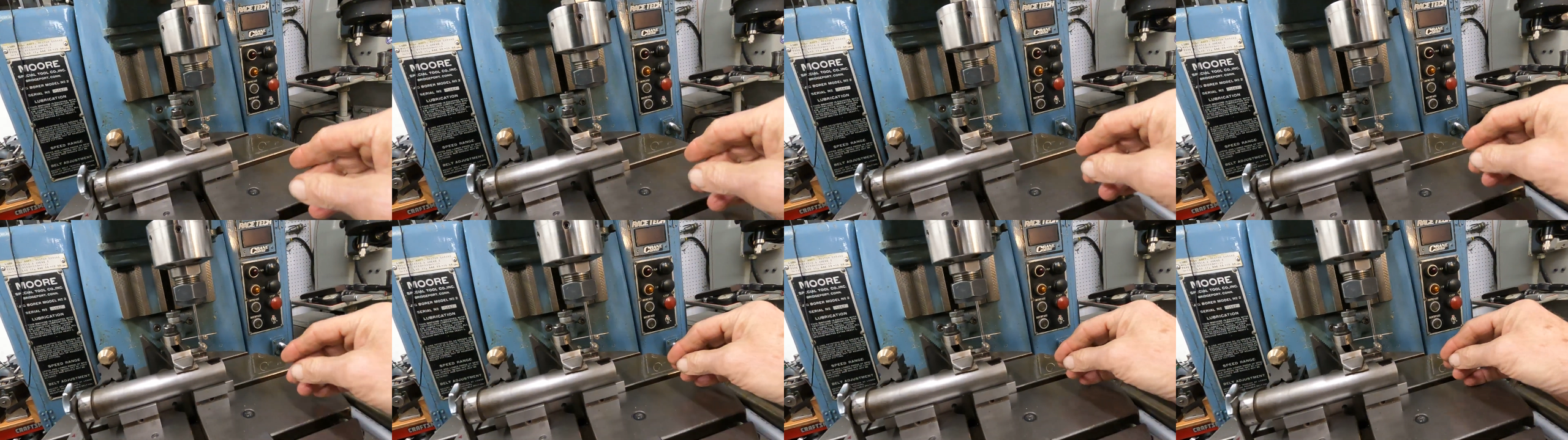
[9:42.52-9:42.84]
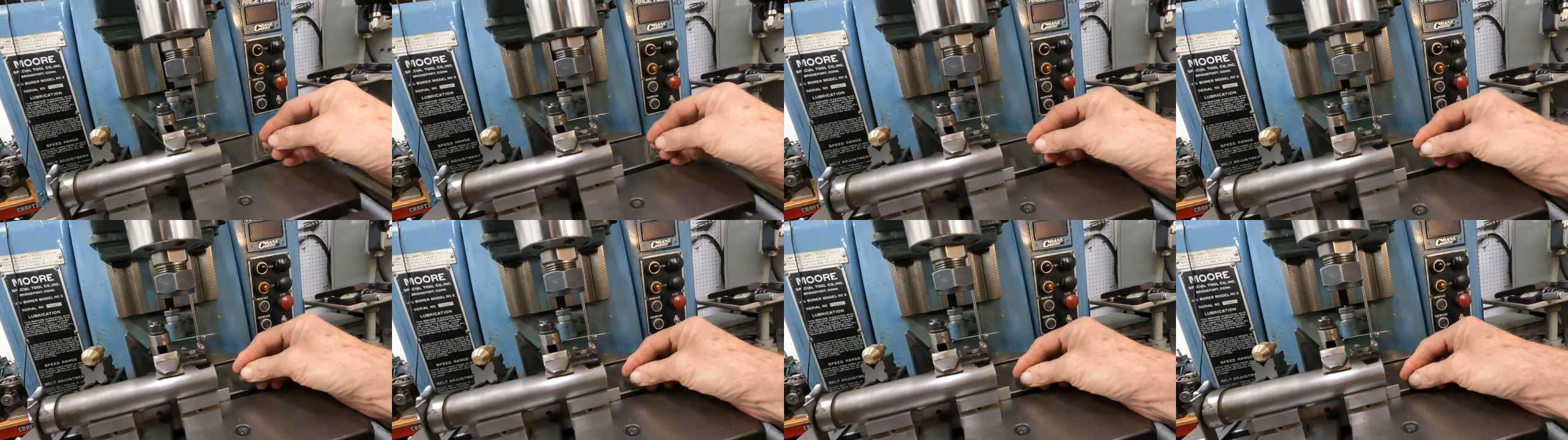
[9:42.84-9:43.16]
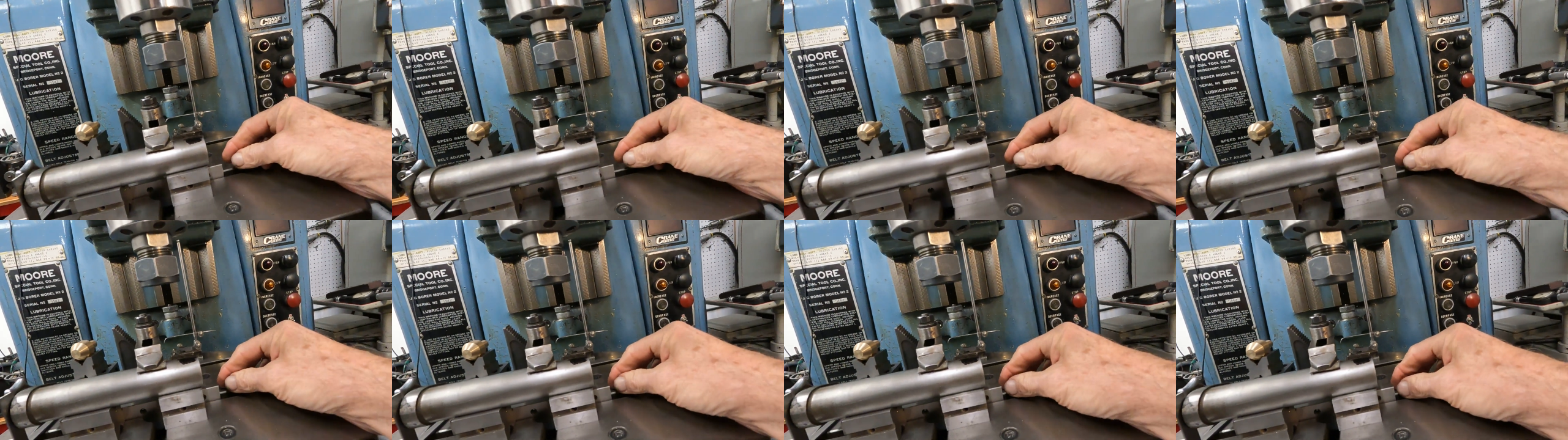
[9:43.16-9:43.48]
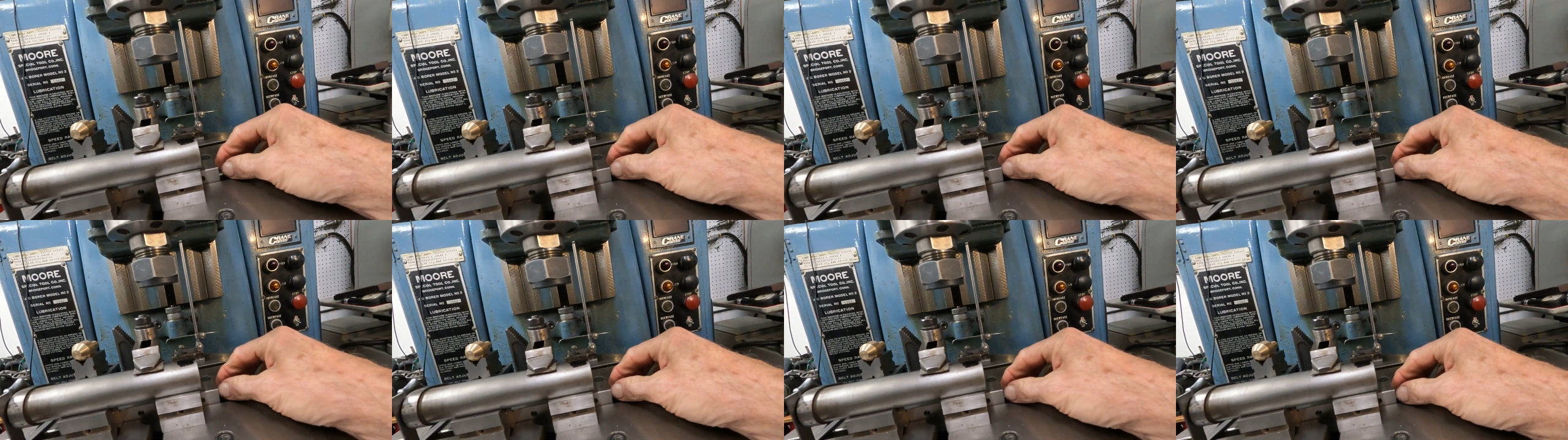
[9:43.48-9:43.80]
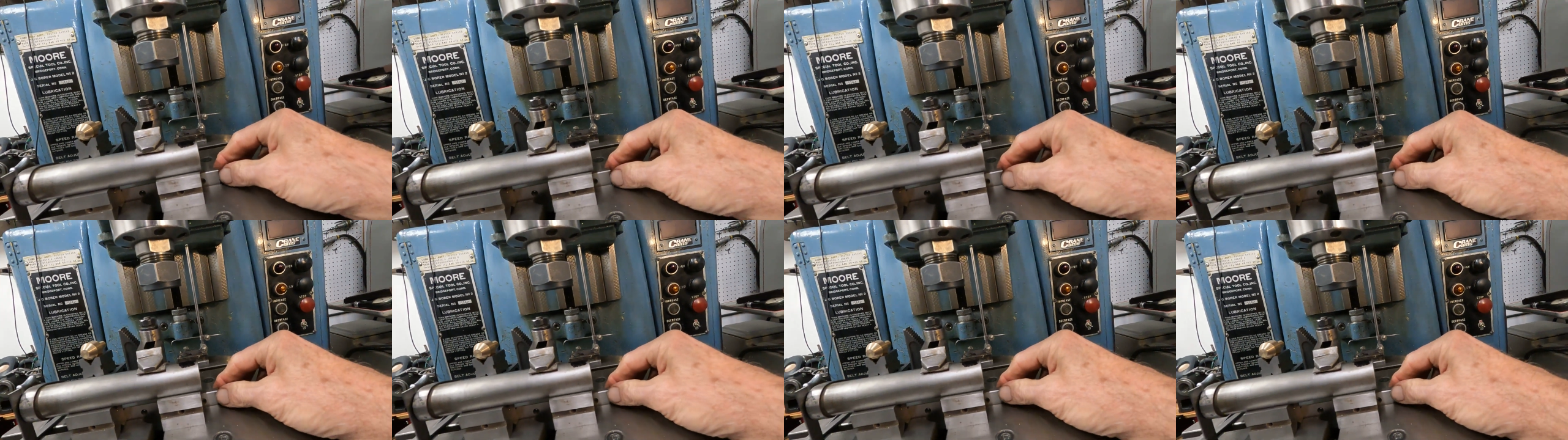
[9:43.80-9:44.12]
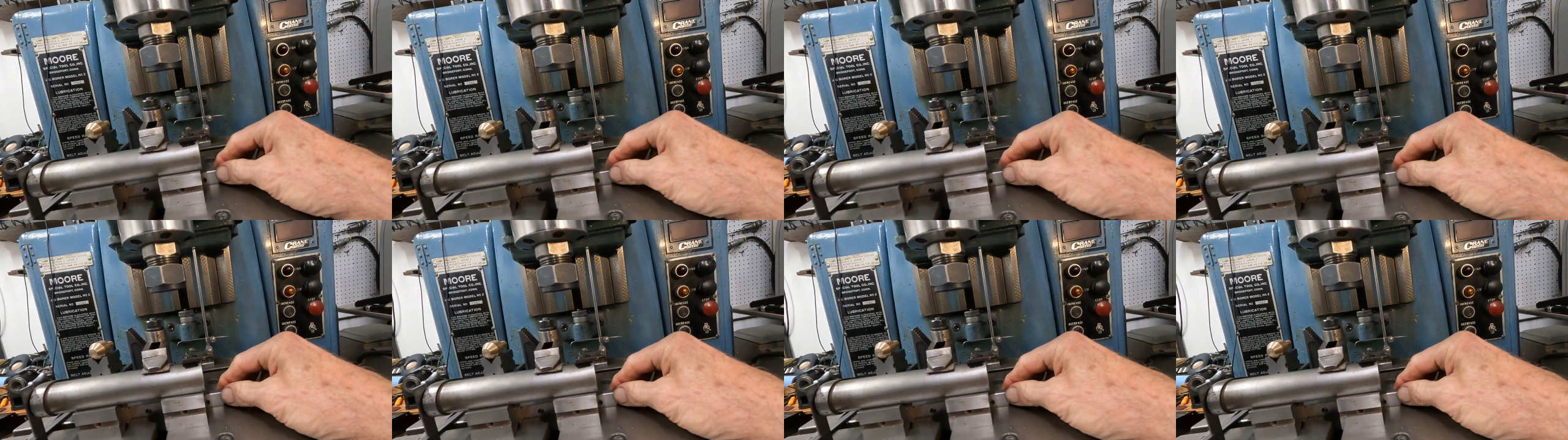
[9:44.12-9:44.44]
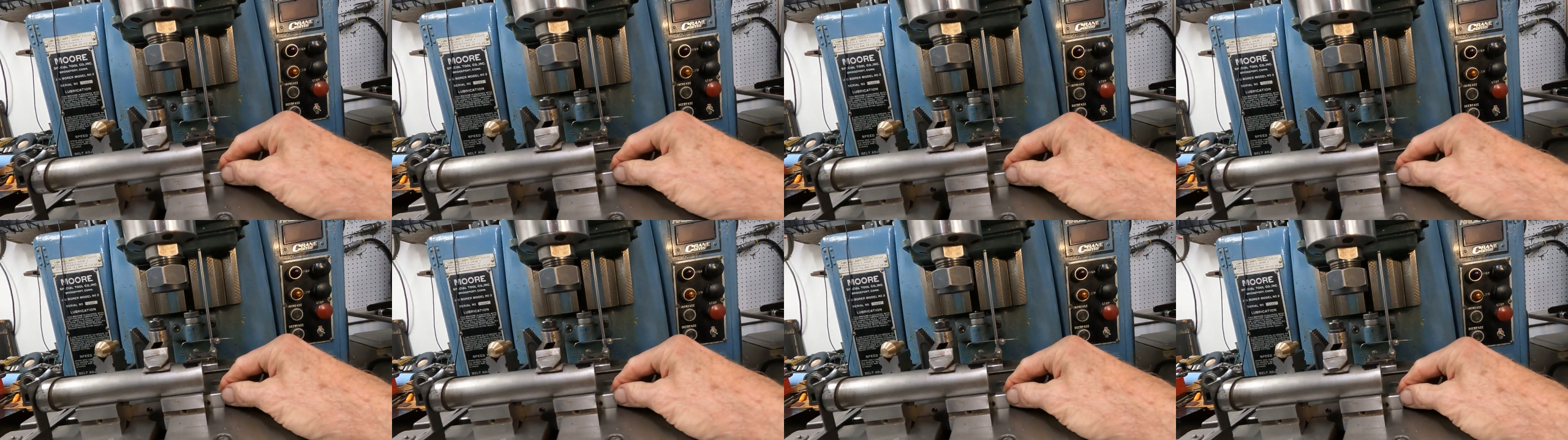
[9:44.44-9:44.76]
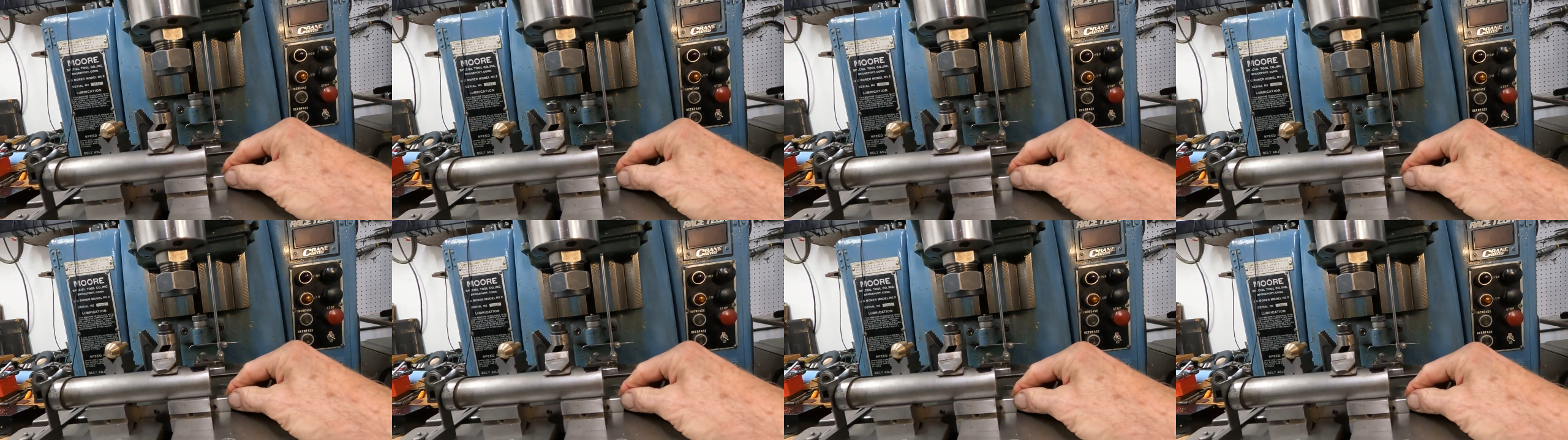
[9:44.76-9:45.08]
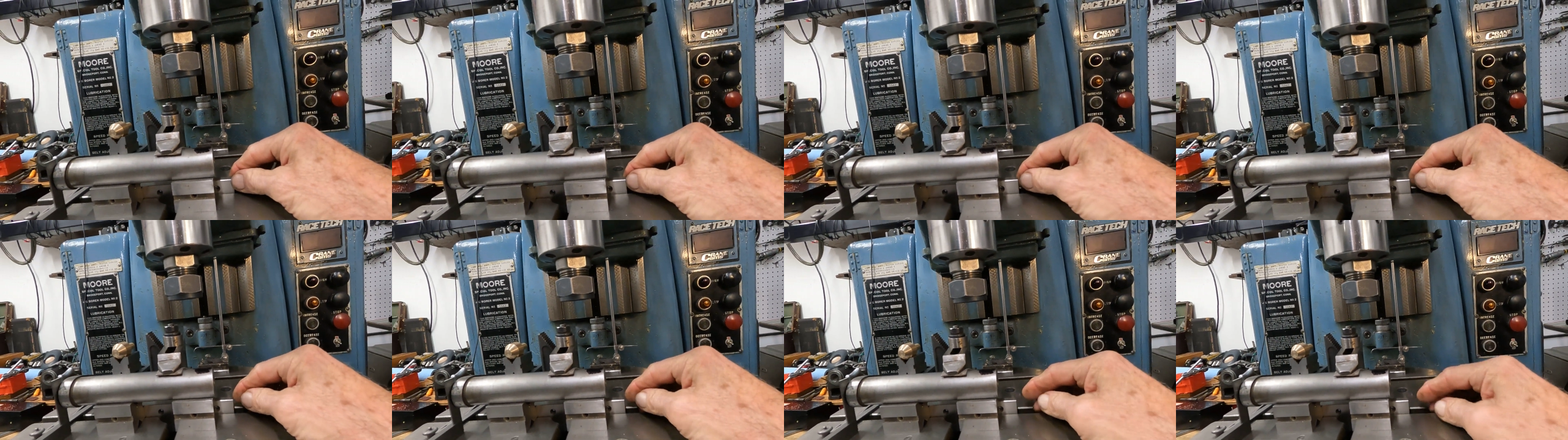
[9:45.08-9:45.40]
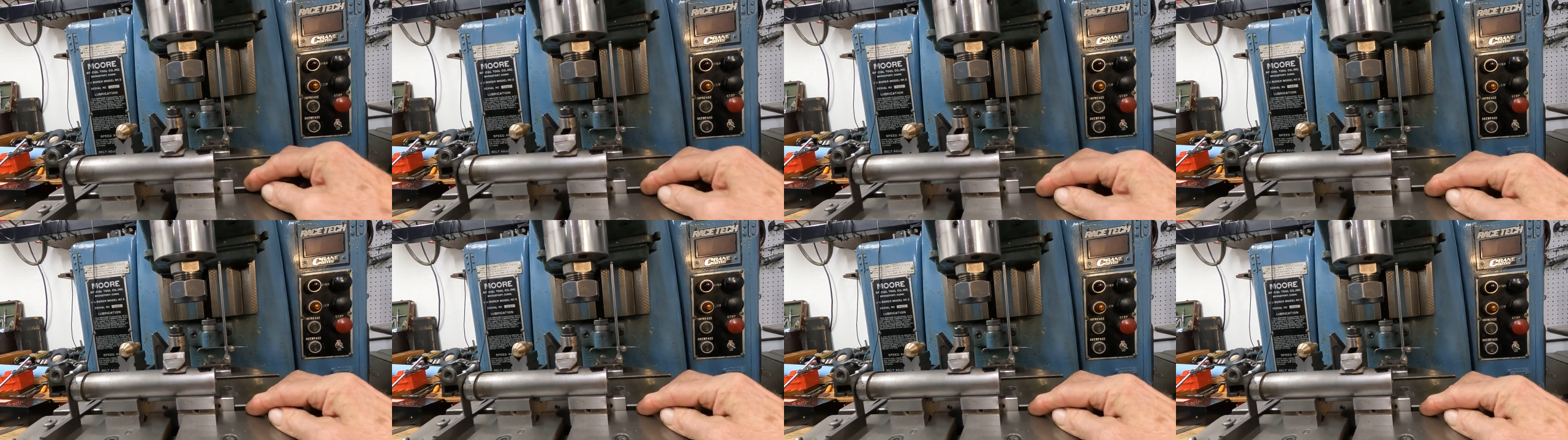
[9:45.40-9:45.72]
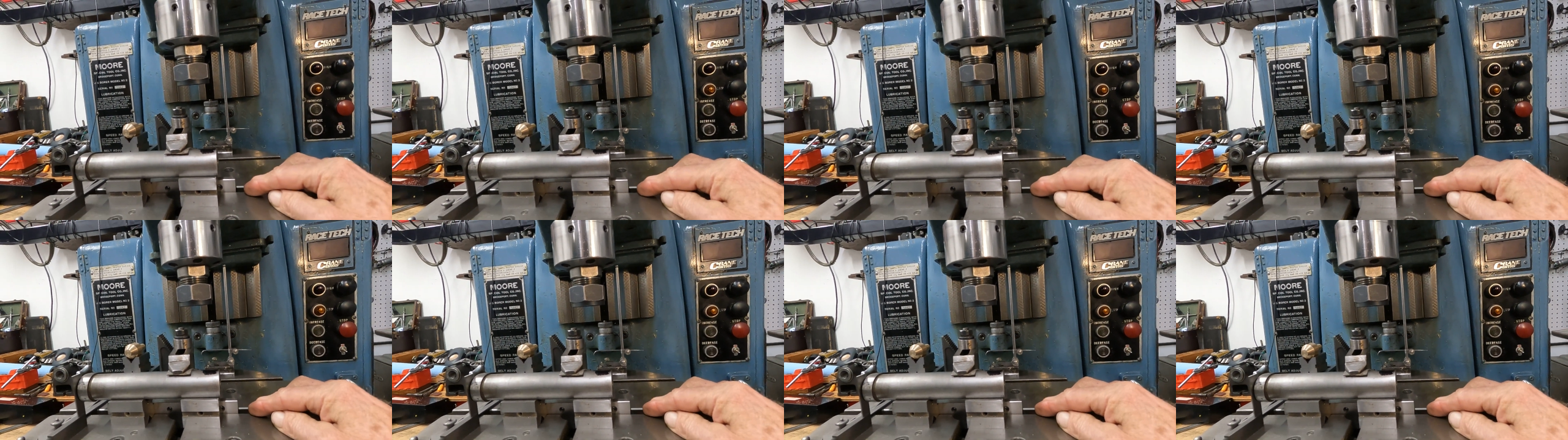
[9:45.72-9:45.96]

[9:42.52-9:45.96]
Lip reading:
[unreadable: no face in view]